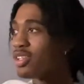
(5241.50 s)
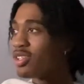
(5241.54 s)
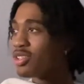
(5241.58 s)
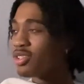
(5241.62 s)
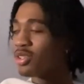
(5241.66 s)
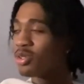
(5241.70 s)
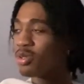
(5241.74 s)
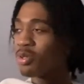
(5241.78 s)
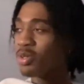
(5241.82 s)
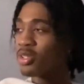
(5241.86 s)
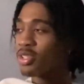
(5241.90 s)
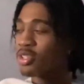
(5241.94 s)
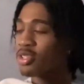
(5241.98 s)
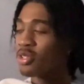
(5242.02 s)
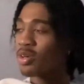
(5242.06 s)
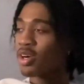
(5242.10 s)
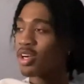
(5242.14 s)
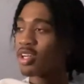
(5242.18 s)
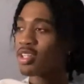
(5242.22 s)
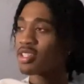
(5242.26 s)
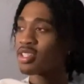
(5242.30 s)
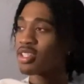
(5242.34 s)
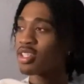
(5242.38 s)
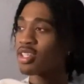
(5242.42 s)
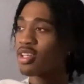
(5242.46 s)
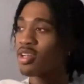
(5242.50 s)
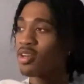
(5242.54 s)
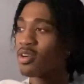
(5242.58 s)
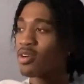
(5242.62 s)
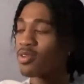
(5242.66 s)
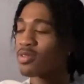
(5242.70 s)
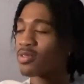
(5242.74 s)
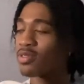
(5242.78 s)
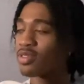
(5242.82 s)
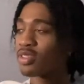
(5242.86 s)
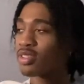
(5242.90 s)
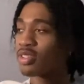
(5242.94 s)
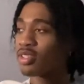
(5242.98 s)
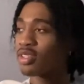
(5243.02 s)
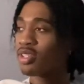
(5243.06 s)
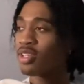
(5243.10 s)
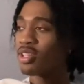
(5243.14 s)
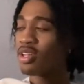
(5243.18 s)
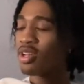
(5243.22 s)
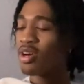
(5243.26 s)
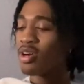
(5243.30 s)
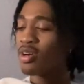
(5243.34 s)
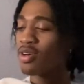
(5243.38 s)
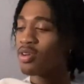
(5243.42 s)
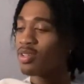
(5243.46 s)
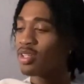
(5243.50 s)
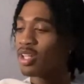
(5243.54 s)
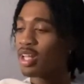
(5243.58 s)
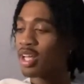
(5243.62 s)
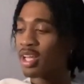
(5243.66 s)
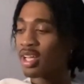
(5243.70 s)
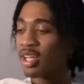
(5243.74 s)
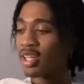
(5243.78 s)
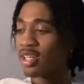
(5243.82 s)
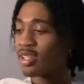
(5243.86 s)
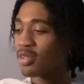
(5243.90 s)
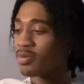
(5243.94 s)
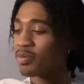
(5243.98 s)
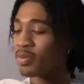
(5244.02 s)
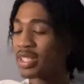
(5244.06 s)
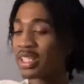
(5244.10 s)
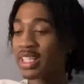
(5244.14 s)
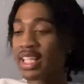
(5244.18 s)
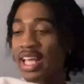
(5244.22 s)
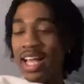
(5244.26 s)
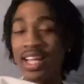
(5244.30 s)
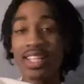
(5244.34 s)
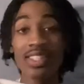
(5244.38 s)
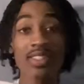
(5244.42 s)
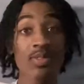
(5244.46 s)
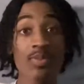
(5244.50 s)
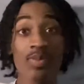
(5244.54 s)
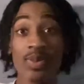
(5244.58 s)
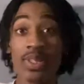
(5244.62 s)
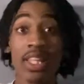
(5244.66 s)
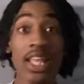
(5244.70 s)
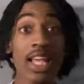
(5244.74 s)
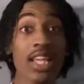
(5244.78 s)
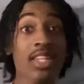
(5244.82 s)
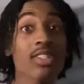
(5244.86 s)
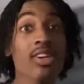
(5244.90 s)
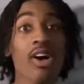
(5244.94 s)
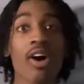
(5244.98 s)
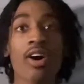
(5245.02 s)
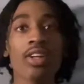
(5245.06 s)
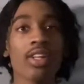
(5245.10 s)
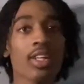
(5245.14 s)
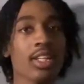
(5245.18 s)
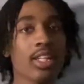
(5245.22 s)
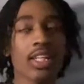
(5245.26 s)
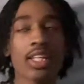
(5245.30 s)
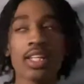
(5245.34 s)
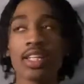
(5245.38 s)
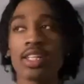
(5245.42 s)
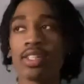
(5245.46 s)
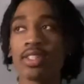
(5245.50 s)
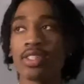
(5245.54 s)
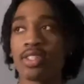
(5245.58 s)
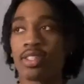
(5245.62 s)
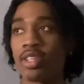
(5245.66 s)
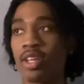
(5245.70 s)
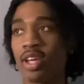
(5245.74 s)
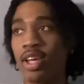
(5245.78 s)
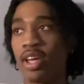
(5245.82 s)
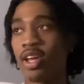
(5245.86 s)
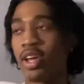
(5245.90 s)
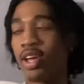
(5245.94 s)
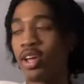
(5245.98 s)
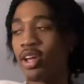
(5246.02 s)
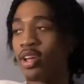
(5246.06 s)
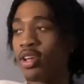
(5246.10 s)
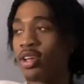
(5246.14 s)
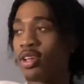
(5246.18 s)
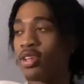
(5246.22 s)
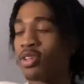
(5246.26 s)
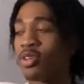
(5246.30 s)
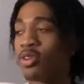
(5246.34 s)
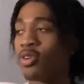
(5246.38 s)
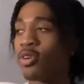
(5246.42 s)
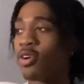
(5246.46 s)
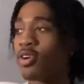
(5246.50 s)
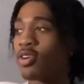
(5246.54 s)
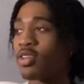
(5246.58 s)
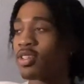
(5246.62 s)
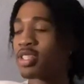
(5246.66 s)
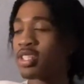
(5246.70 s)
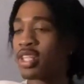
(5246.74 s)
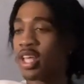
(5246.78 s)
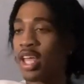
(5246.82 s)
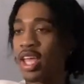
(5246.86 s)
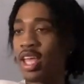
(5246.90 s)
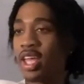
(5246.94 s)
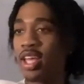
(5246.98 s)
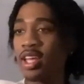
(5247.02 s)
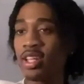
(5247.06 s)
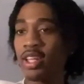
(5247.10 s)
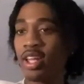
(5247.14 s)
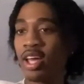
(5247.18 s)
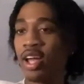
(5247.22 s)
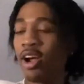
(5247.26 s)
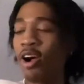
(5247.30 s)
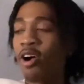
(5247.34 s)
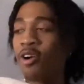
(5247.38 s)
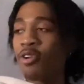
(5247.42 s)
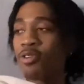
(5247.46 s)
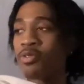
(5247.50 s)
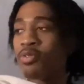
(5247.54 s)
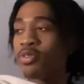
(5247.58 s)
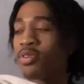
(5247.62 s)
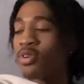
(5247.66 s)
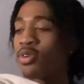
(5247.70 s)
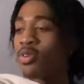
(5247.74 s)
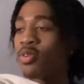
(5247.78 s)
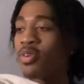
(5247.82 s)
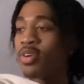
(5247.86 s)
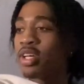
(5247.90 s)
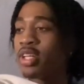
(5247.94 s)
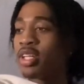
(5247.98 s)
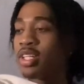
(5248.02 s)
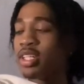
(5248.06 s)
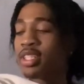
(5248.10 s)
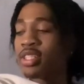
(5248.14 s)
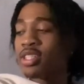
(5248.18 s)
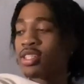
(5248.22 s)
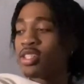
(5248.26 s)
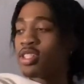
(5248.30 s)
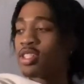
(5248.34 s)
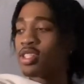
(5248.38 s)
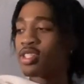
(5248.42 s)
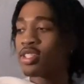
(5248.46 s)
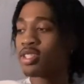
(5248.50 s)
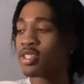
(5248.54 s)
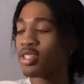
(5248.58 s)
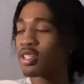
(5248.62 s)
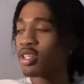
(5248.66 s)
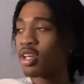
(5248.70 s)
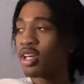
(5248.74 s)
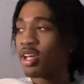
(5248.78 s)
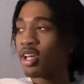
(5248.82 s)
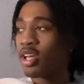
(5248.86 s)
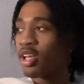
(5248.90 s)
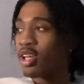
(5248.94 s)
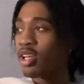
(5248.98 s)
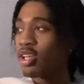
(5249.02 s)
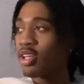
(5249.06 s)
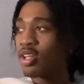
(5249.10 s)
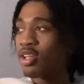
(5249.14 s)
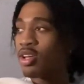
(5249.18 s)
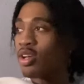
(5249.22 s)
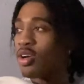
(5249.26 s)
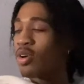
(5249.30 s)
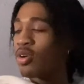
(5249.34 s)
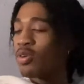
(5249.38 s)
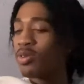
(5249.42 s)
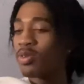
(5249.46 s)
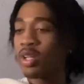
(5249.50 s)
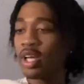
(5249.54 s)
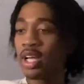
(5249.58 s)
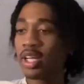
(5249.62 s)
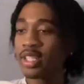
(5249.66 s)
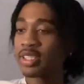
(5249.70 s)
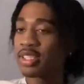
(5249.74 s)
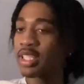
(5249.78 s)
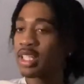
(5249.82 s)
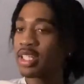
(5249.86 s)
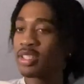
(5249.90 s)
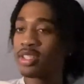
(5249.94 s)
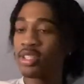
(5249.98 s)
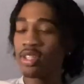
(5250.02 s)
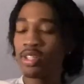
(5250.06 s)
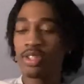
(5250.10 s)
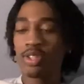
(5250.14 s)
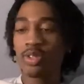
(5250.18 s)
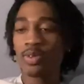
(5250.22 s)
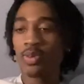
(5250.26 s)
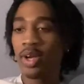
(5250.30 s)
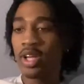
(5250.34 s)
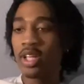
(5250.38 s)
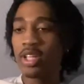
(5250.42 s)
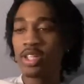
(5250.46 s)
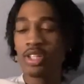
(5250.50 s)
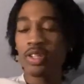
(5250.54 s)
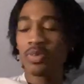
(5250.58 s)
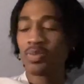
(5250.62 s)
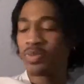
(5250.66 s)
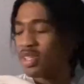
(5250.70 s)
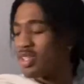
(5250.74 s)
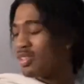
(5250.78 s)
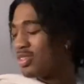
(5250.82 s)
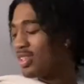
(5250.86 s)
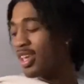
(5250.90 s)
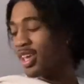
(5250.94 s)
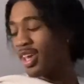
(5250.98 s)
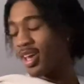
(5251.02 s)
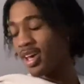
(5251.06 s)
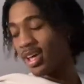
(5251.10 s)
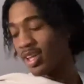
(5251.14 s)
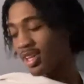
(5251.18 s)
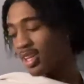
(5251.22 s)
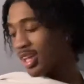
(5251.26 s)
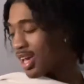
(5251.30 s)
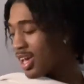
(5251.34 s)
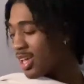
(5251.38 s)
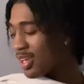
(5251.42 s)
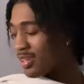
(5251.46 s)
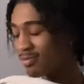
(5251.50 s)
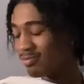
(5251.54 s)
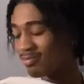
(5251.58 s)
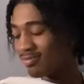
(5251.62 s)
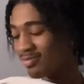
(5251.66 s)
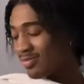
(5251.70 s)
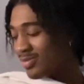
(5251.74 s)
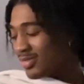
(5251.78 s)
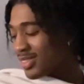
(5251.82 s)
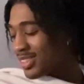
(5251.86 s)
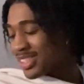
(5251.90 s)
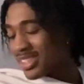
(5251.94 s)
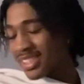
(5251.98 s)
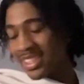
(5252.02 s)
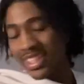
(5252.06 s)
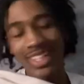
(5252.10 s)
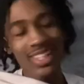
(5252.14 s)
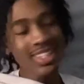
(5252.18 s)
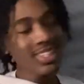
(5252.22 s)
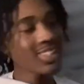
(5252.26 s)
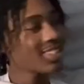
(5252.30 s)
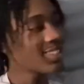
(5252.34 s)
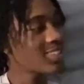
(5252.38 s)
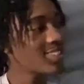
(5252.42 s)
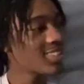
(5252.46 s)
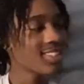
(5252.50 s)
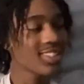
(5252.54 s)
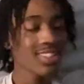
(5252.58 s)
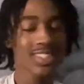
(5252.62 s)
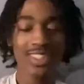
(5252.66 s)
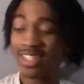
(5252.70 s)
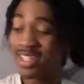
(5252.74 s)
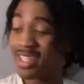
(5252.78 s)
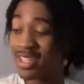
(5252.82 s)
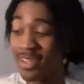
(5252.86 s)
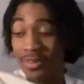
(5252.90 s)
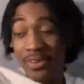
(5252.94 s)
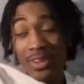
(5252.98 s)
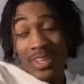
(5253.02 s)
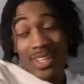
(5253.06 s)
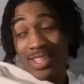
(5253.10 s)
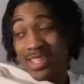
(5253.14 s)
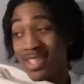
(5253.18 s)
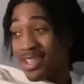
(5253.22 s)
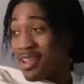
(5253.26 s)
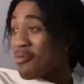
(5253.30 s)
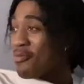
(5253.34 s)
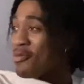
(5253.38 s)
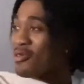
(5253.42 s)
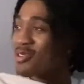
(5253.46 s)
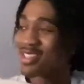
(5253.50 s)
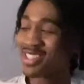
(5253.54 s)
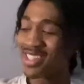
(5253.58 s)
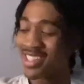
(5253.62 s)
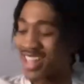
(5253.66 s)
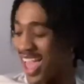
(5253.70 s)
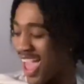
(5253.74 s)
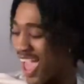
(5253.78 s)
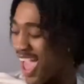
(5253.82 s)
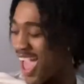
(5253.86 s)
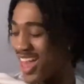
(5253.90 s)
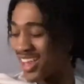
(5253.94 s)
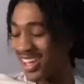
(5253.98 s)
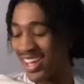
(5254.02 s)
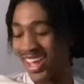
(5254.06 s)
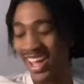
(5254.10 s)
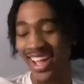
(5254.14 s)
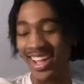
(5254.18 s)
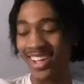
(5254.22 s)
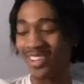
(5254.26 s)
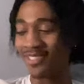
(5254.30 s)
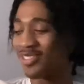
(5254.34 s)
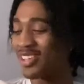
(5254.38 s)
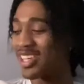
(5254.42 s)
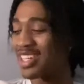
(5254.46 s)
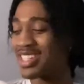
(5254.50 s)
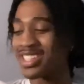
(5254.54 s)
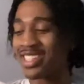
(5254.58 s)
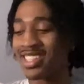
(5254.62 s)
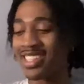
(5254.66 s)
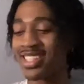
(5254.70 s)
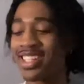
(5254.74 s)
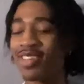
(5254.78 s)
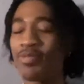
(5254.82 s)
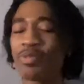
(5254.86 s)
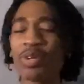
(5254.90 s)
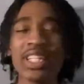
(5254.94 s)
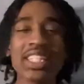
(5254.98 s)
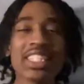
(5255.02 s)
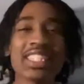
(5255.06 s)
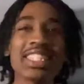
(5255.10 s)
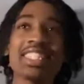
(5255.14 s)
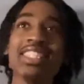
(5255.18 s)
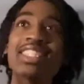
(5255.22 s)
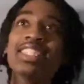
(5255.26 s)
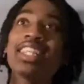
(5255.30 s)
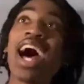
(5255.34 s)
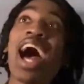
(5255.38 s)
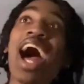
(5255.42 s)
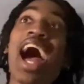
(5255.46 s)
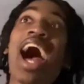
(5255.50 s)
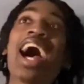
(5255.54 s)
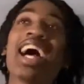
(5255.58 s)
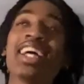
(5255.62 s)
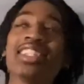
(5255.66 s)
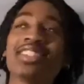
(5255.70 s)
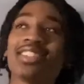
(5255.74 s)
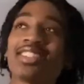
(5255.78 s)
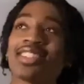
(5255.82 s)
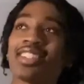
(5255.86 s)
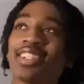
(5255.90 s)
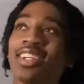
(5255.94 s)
Do it to ourselves, you know, like, but that's all it is. You know what I'm saying? Like, all you doing is just, you know, like I say, situational, but yeah, like, it's simple as that, like, but it's not,